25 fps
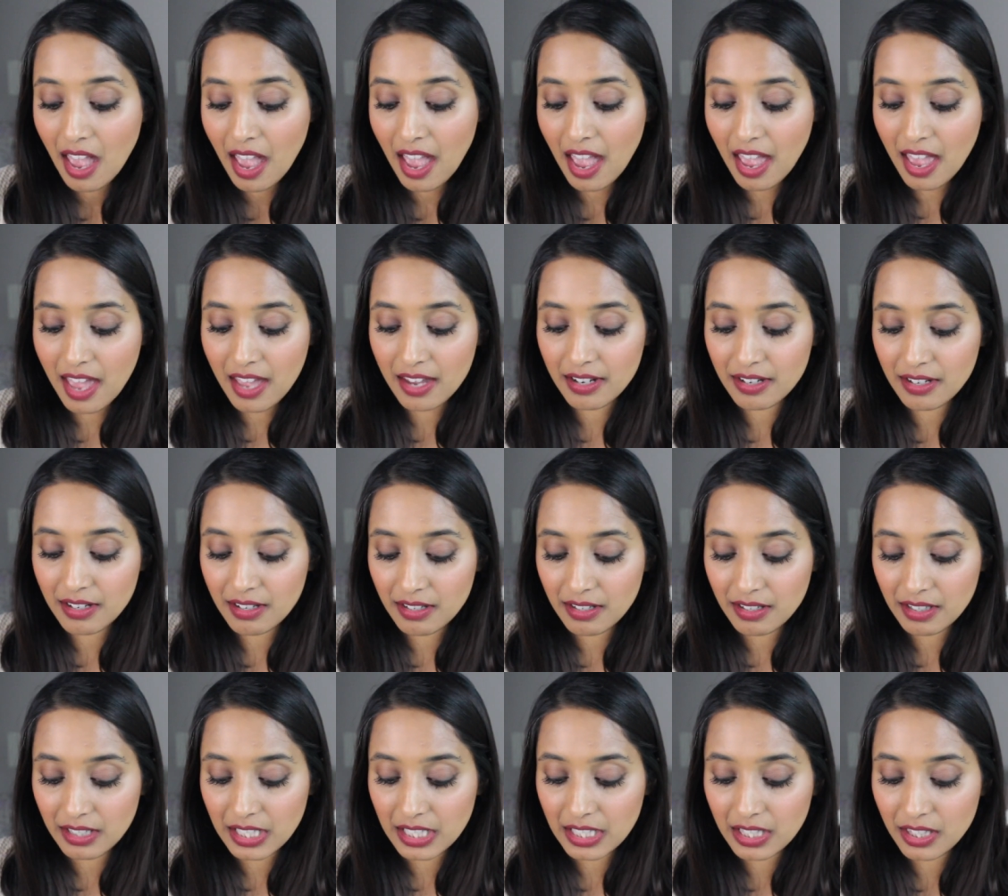
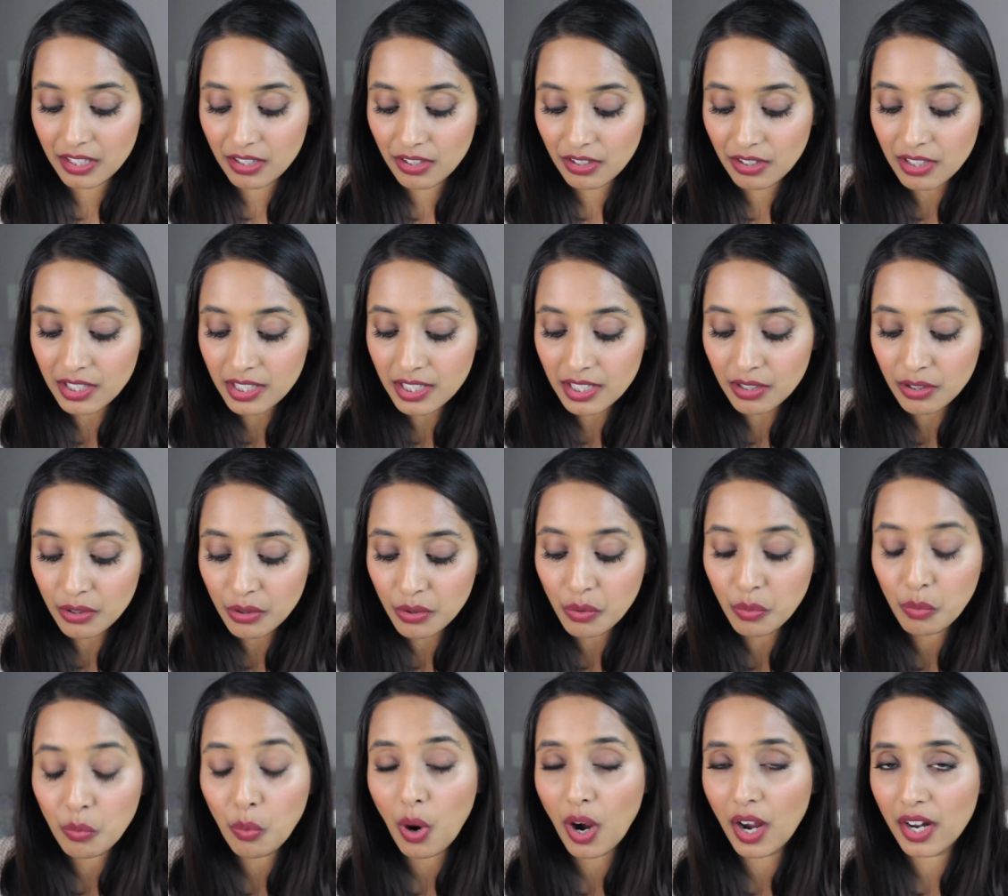And it's good
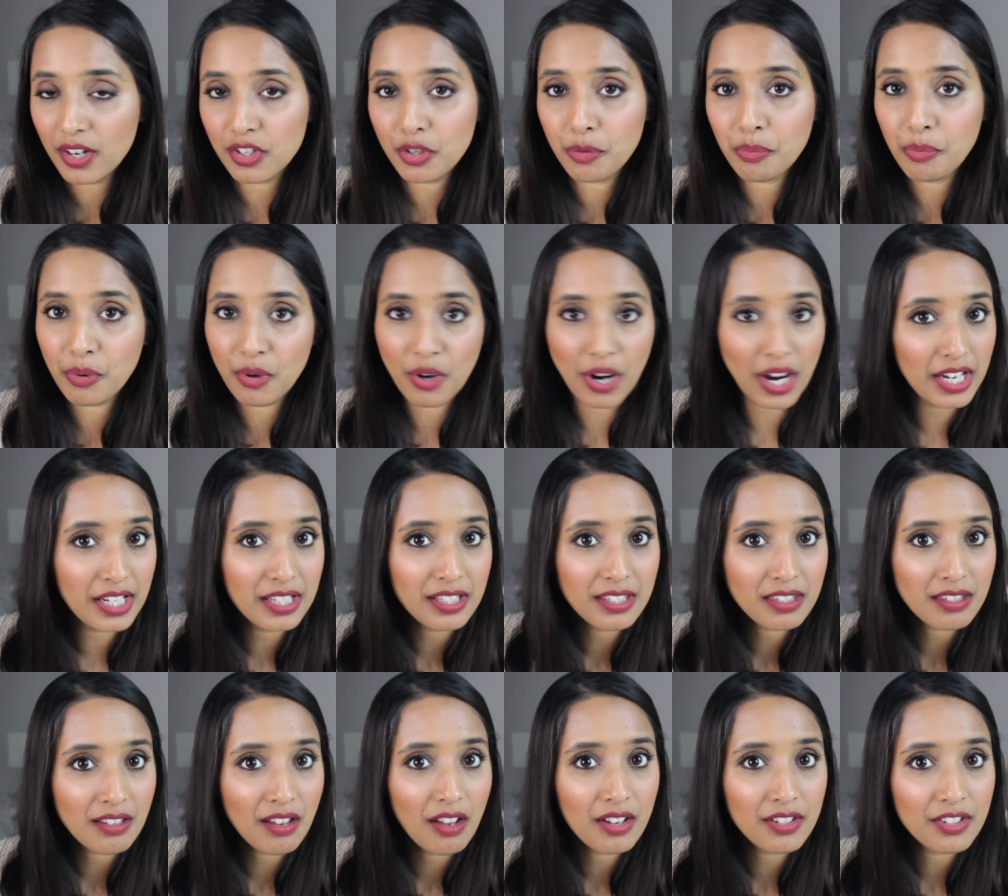to watch
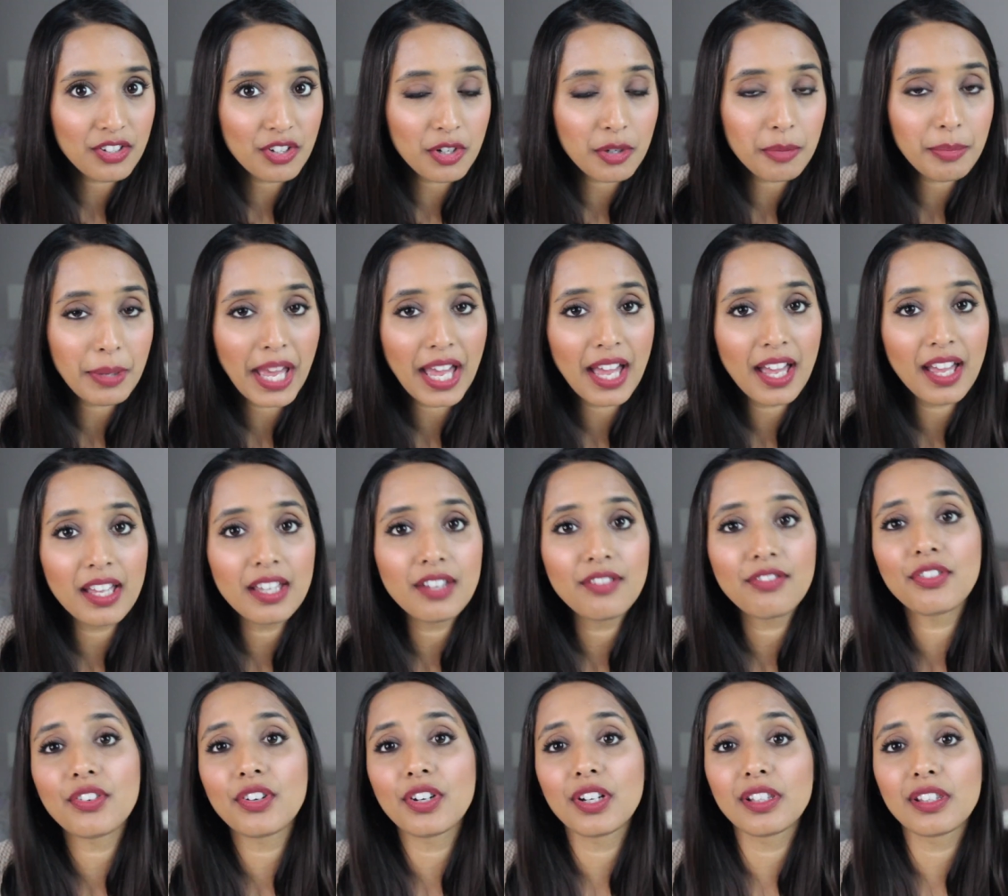price on your bag
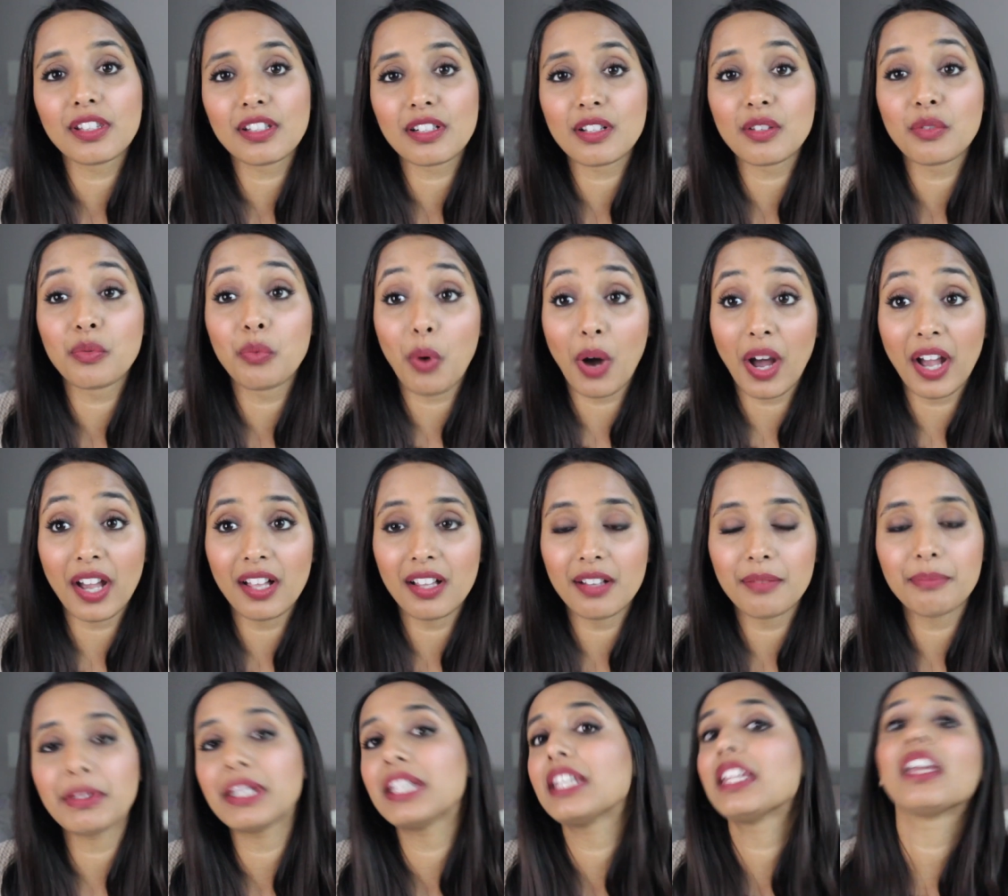for a little
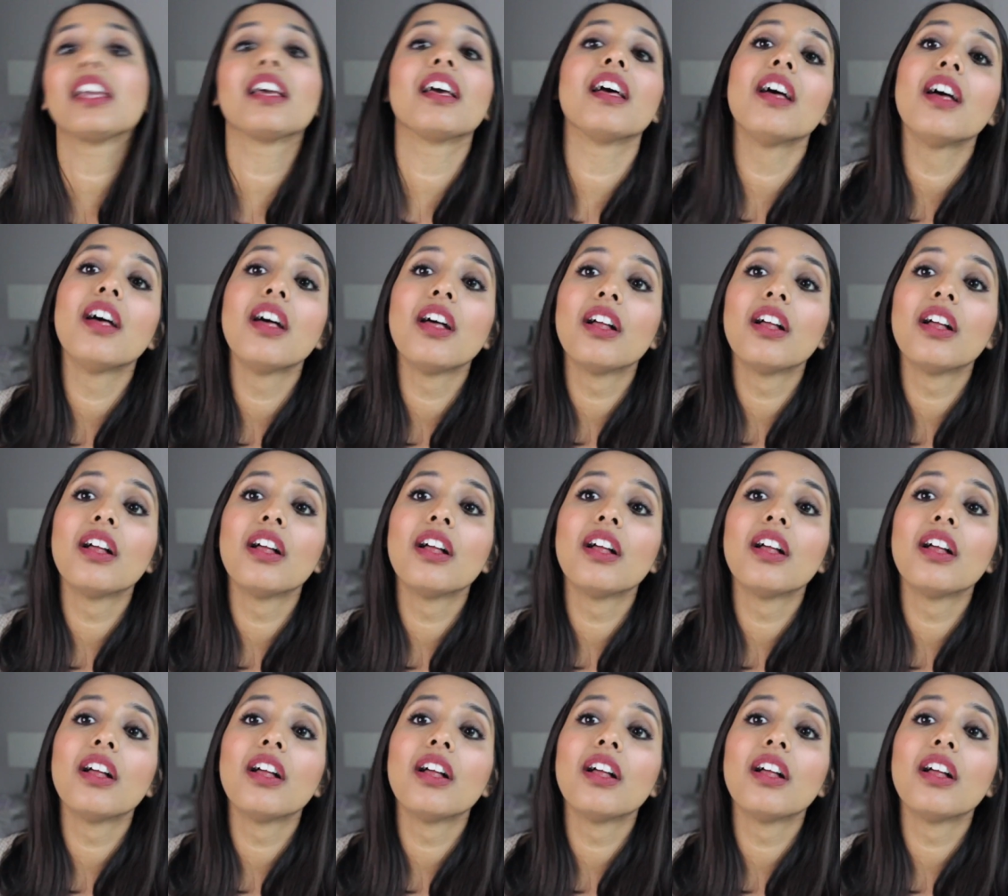while, meaning